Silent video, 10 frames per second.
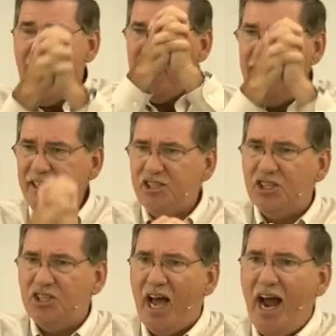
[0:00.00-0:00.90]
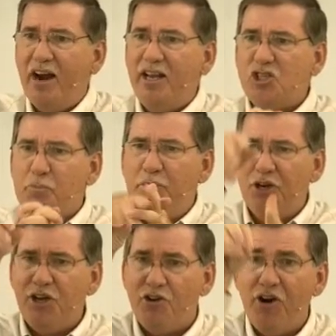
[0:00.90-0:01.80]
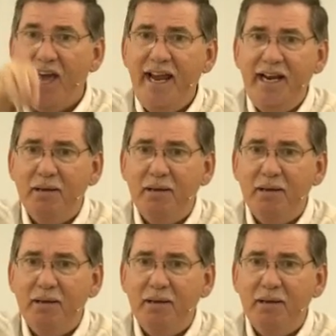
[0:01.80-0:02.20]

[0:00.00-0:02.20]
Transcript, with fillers: and his desire is to put a grenade